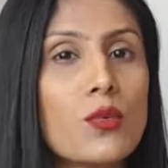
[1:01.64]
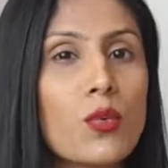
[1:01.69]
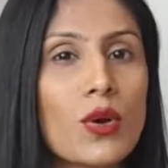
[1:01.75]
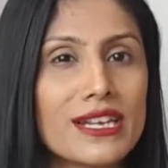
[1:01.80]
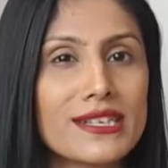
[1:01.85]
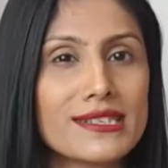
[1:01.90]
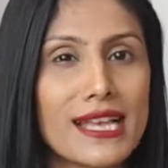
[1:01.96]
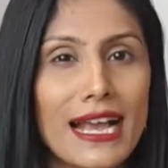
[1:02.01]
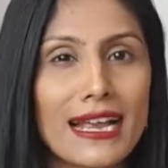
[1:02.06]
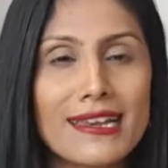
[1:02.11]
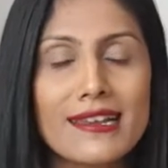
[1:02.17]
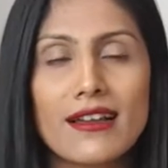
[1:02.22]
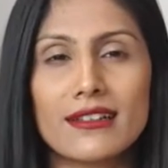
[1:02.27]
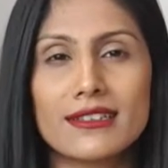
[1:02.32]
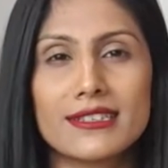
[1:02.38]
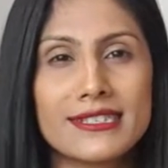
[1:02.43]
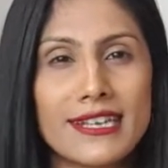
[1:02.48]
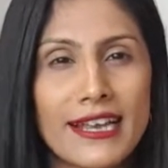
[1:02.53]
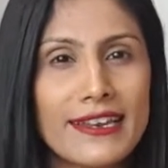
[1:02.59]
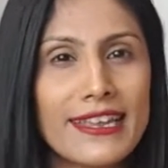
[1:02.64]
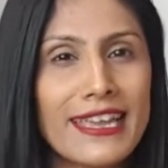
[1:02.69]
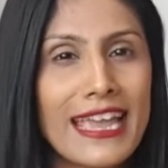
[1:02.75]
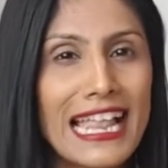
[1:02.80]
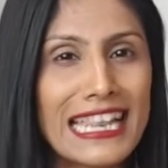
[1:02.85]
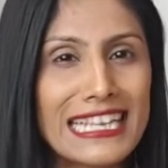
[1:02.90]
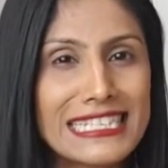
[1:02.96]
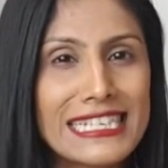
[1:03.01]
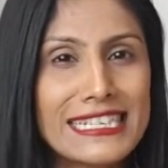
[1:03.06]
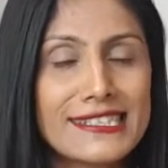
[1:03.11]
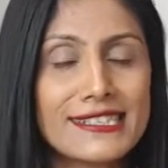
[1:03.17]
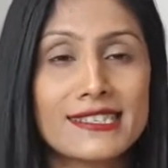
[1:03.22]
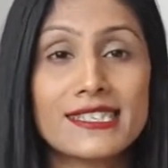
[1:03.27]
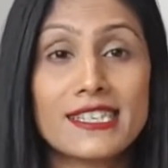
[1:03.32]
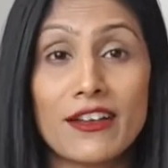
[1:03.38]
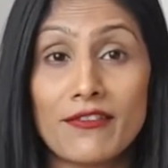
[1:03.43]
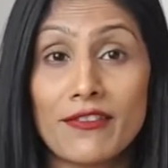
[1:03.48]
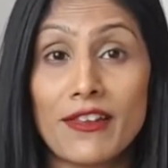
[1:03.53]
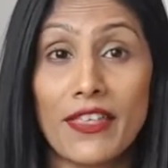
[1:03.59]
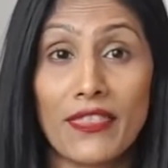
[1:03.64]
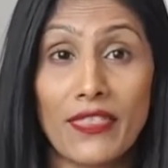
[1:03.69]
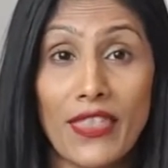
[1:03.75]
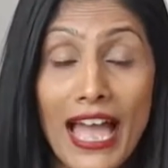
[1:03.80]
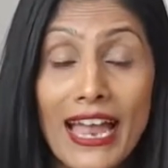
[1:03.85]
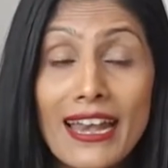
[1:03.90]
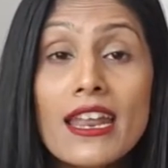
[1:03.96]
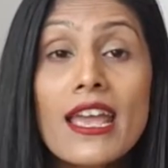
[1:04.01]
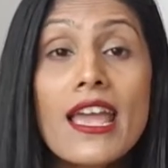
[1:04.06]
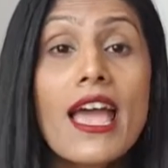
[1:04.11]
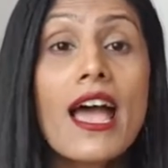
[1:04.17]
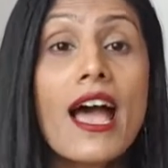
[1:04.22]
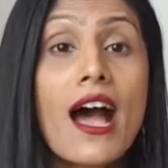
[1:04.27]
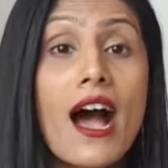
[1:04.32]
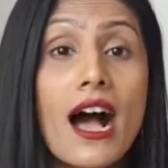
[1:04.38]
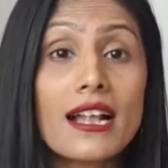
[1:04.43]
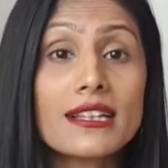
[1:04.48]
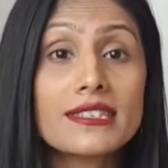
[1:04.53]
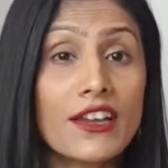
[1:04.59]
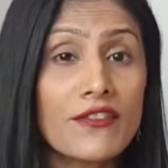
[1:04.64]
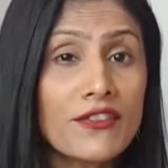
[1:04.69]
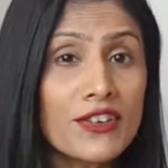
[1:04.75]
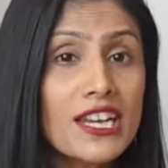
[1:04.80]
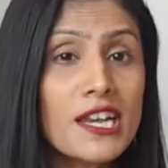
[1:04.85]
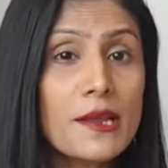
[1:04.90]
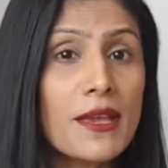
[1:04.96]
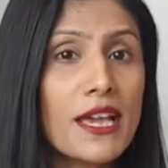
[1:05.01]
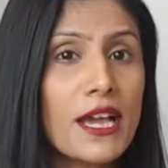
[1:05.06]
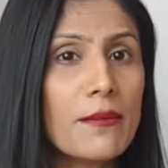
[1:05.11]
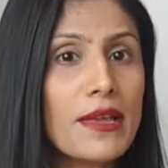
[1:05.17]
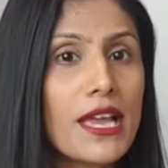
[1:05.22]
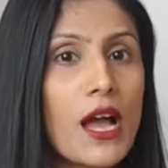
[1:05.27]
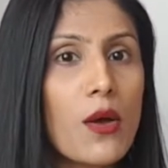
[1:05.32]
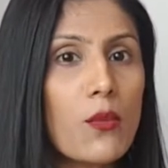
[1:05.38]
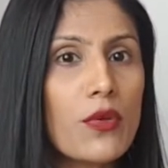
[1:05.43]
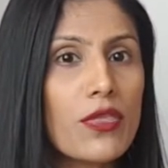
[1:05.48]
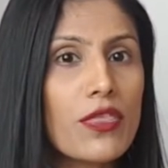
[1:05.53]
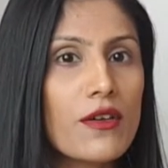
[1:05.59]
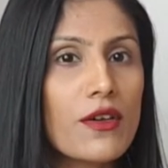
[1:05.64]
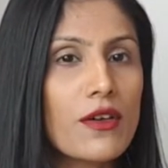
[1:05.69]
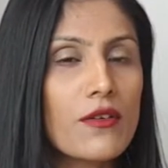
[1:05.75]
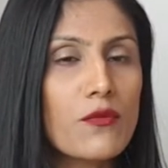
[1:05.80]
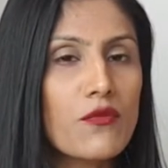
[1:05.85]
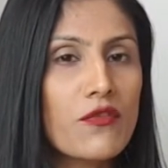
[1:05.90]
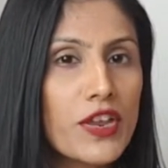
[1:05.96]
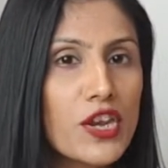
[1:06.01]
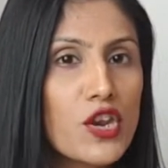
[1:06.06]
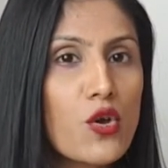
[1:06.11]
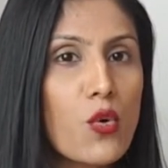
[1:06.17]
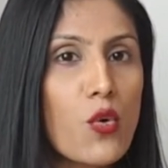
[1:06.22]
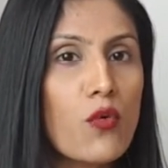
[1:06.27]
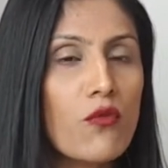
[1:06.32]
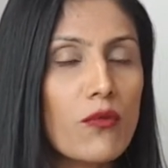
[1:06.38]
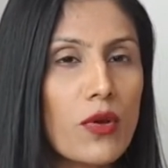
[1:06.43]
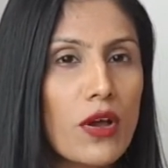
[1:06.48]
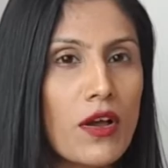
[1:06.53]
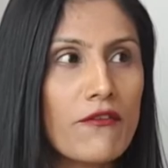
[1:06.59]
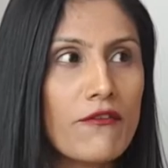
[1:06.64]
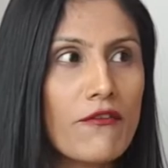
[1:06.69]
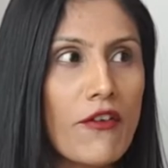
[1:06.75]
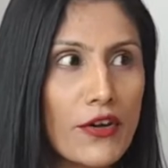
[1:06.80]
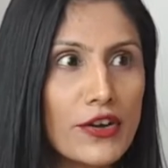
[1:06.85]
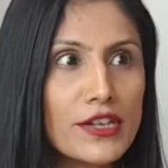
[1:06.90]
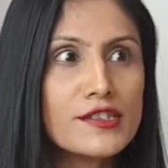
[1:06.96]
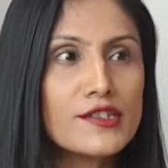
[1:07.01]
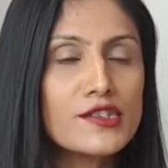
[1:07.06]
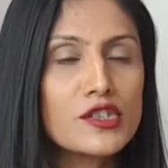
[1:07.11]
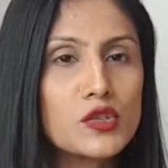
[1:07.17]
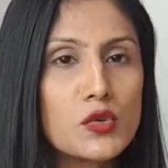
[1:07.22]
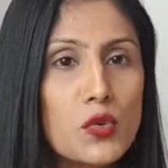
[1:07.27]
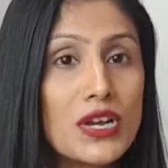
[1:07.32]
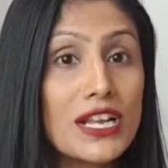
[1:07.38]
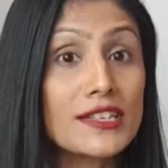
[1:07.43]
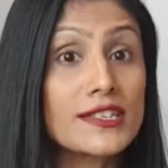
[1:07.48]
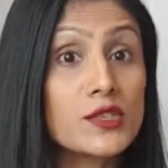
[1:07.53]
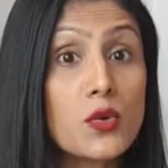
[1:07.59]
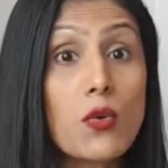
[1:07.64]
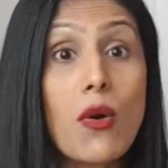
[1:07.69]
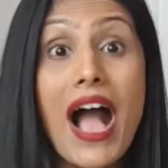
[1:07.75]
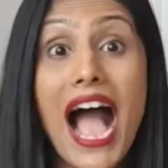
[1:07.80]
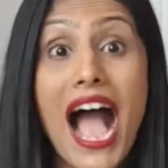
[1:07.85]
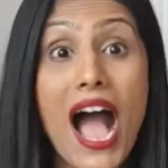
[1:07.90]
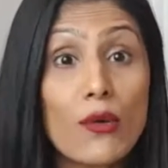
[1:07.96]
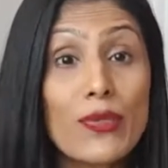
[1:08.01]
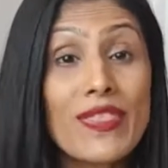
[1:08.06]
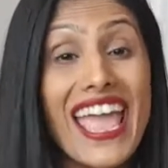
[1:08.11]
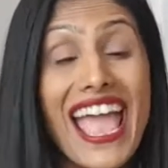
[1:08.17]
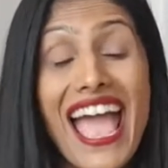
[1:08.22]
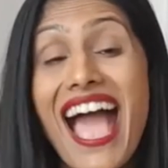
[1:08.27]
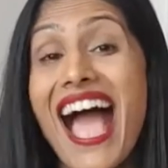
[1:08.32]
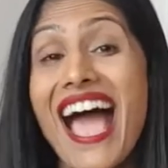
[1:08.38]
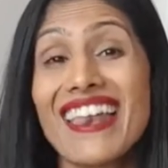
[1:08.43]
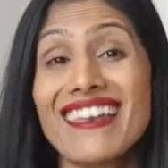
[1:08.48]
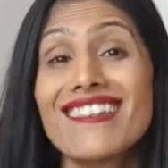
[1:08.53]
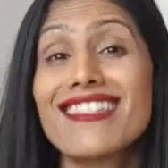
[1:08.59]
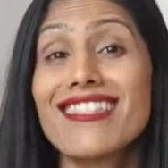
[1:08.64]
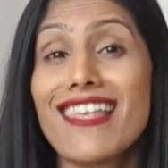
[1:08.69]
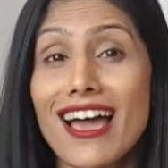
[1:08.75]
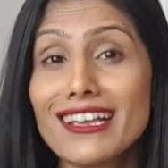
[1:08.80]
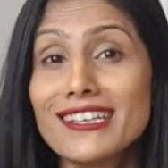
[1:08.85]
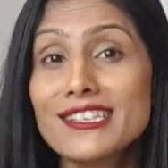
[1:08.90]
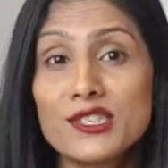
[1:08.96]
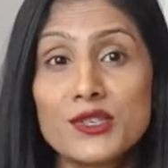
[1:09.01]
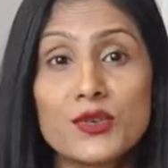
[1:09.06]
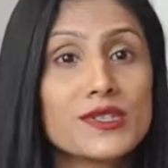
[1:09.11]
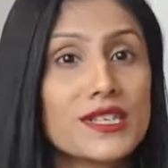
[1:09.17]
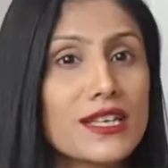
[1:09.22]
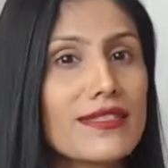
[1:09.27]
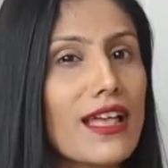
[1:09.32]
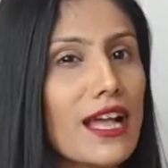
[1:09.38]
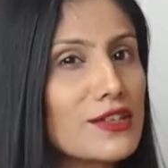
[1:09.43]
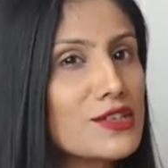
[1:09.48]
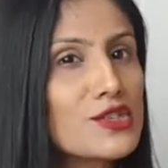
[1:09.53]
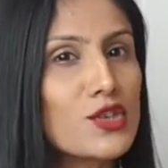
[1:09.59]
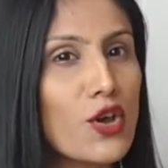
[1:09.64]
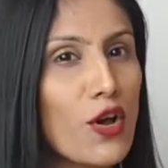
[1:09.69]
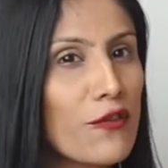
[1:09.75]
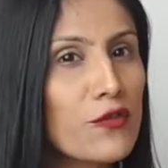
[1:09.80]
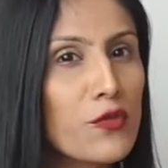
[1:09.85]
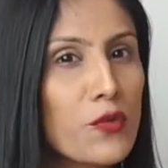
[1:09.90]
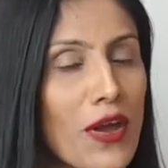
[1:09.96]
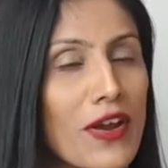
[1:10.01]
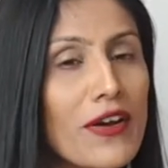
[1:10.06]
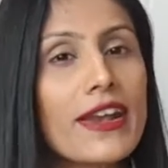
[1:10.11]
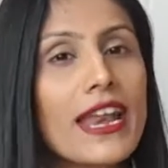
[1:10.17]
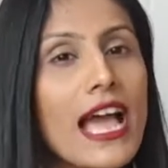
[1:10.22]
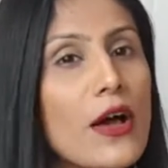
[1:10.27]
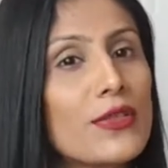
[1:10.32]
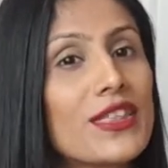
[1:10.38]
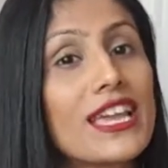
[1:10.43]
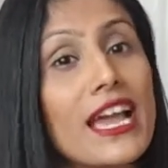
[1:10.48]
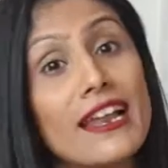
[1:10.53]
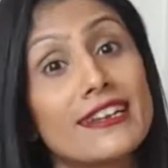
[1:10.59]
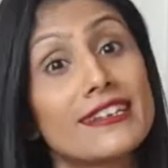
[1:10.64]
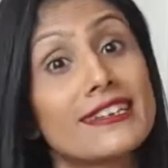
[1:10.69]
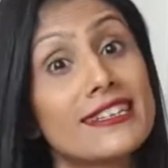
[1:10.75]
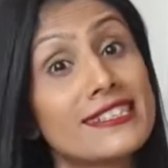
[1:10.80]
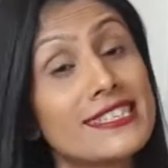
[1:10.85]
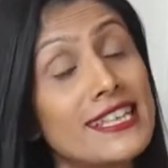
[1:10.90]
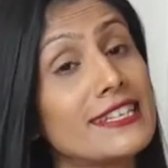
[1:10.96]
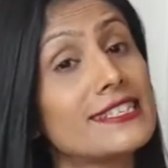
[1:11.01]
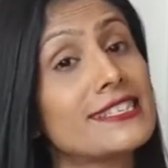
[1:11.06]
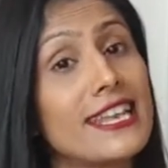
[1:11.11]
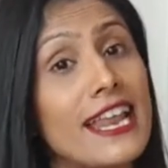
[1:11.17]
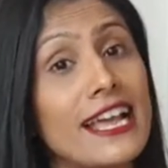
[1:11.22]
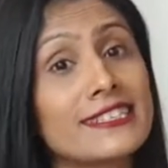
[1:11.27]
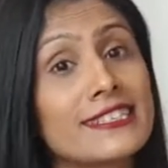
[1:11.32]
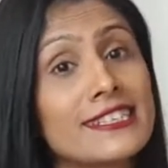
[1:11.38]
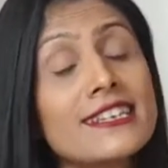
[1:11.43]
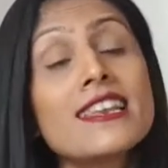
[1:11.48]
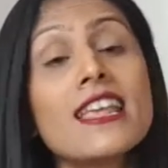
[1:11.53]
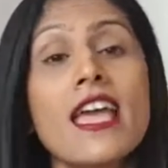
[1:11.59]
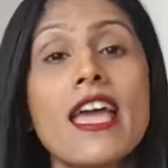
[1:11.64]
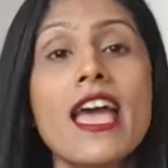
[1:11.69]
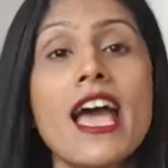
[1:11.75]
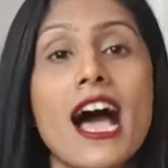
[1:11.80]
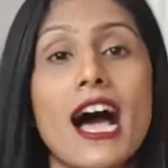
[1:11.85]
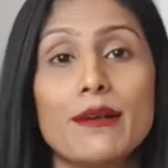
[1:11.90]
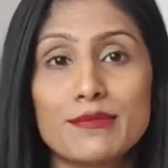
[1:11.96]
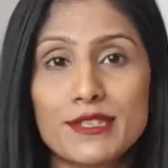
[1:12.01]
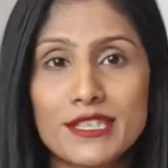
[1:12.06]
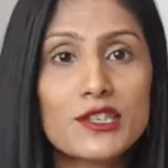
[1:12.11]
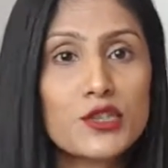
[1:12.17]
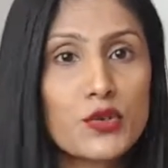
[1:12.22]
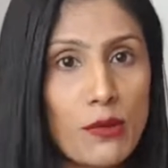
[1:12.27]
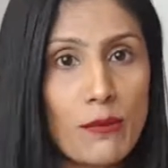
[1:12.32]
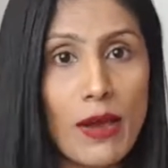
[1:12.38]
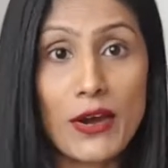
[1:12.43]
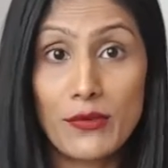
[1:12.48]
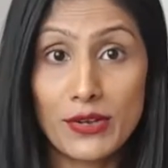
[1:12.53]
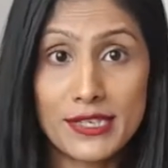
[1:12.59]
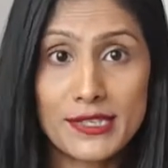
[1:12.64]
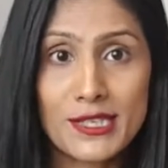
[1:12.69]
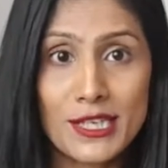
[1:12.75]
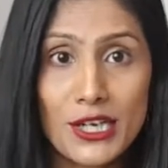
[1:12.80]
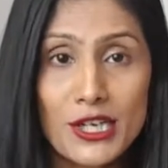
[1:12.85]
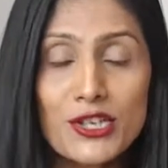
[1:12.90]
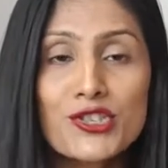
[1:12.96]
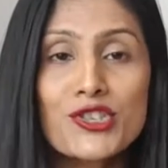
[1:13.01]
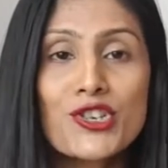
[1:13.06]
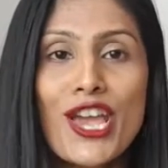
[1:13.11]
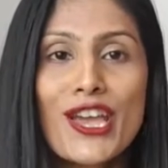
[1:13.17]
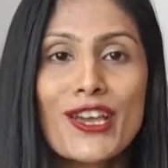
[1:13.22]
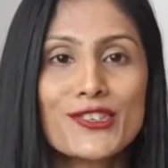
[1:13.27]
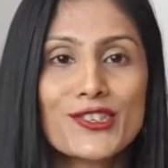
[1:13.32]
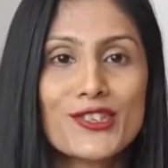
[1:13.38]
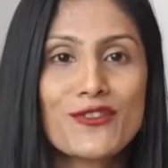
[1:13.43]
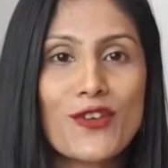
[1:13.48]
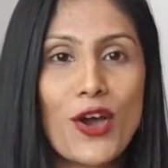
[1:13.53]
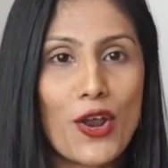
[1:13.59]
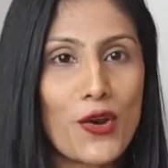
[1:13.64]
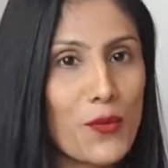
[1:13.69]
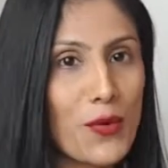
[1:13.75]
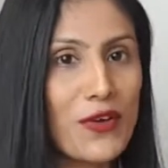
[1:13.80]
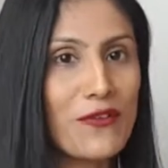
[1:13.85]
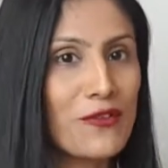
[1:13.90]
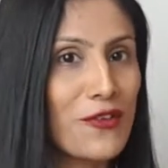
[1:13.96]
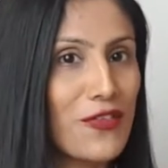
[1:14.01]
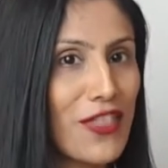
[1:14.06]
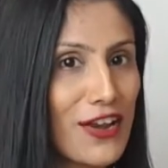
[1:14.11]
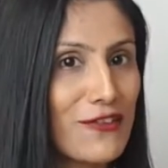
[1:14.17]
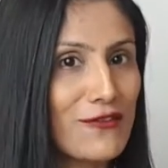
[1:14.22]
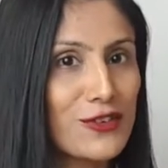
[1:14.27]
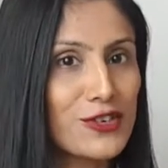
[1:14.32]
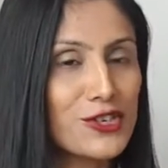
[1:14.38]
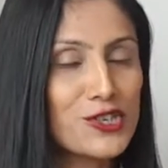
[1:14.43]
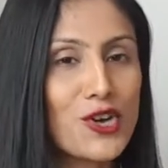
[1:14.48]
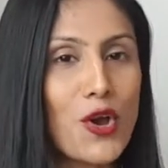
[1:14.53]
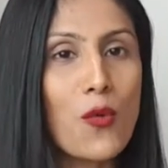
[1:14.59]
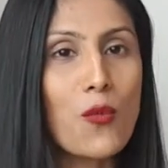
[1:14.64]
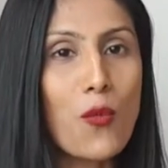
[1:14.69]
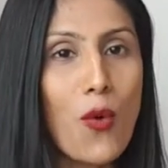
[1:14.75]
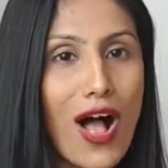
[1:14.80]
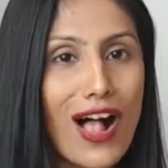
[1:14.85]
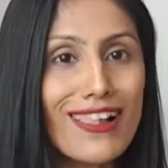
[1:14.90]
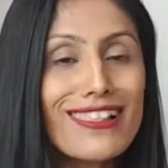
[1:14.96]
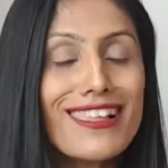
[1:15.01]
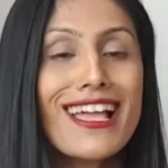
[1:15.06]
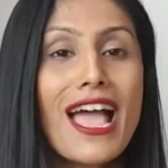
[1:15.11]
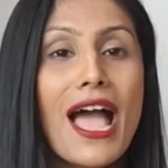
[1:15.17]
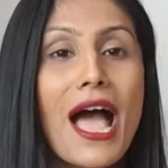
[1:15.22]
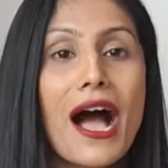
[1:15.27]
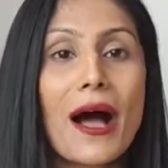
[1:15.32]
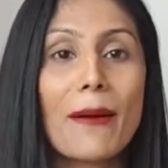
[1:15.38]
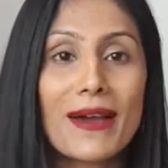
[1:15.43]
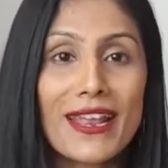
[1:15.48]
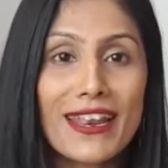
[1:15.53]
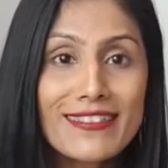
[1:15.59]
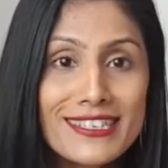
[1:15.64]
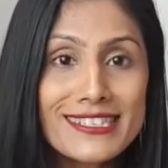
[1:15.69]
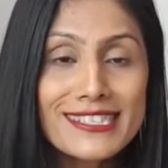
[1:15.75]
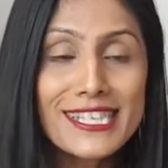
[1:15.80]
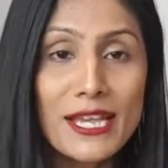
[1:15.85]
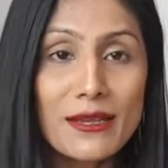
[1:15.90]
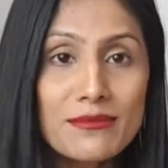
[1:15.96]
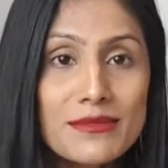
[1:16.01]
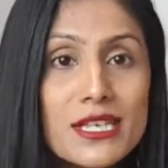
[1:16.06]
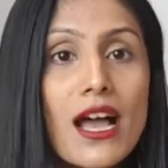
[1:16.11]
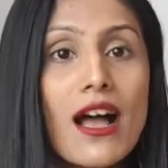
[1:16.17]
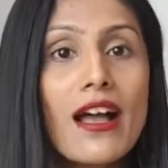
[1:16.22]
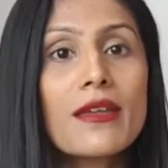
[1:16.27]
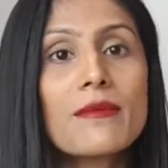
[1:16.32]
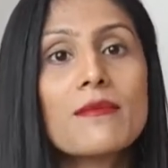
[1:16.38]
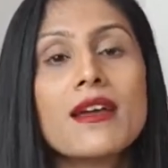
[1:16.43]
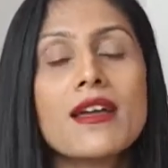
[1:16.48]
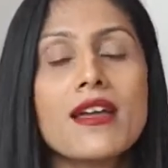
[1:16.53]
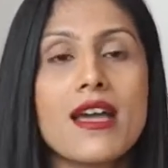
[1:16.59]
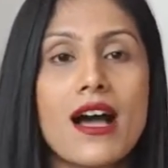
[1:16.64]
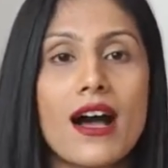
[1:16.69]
what exactly are the technicalities and stuff like that. I'll definitely be coming up with a video very soon as to how they analyze using that software and how the candidates get selected. I'm still doing my research, so you've got to wait for that for a short while. But at the same time,